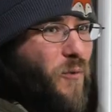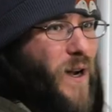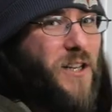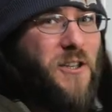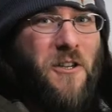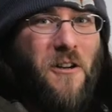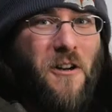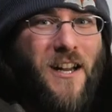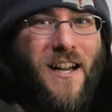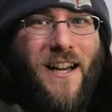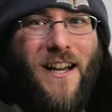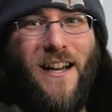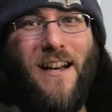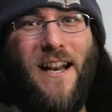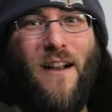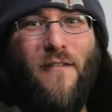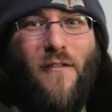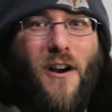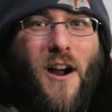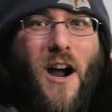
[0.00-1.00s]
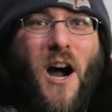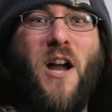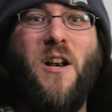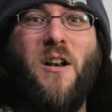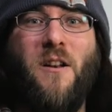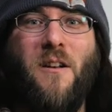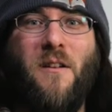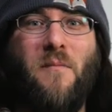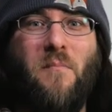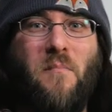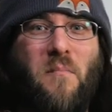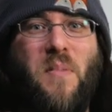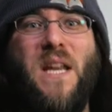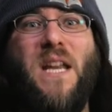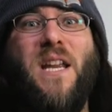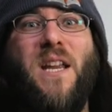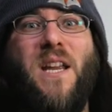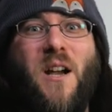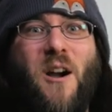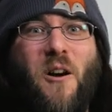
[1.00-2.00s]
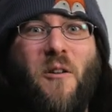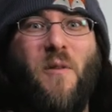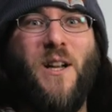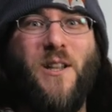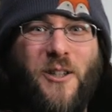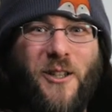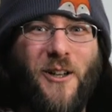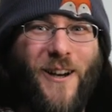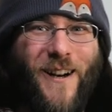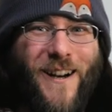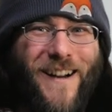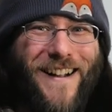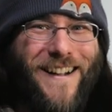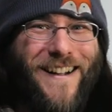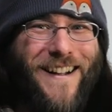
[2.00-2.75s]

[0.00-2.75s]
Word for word: witcher. He can never unbe a witcher.